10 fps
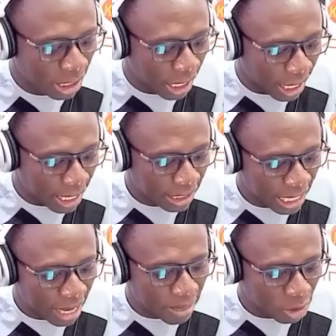And
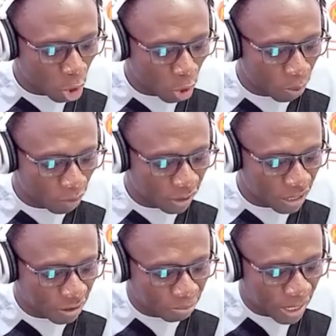Neymar's hope of
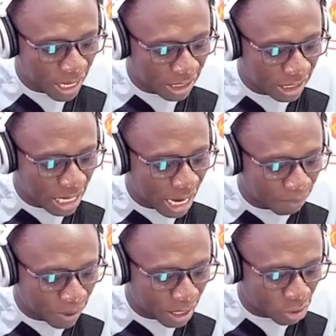leaving PSG
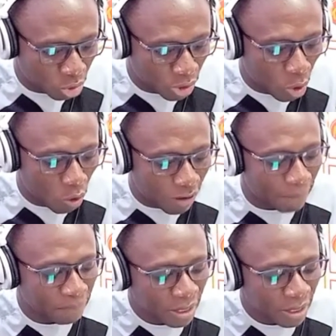appeared to be over